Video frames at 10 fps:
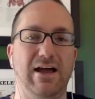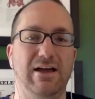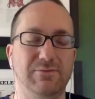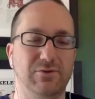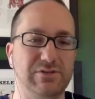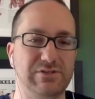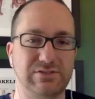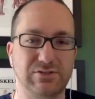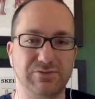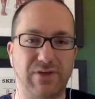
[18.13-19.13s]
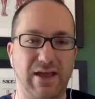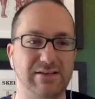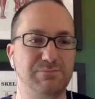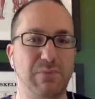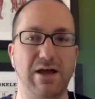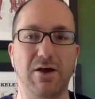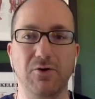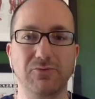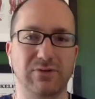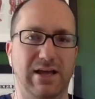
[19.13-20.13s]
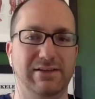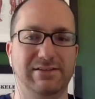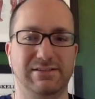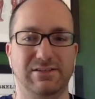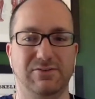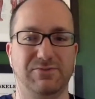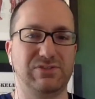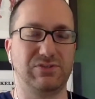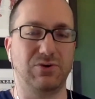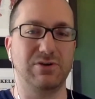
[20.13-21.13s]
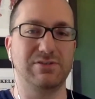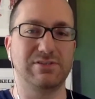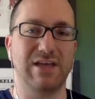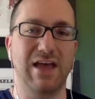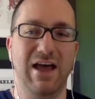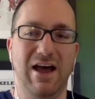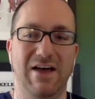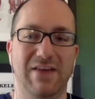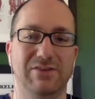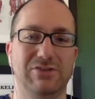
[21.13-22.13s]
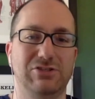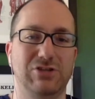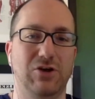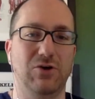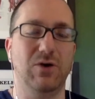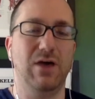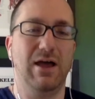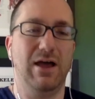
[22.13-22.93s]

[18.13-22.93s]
I'm going to serve as my own guest of sorts on the show.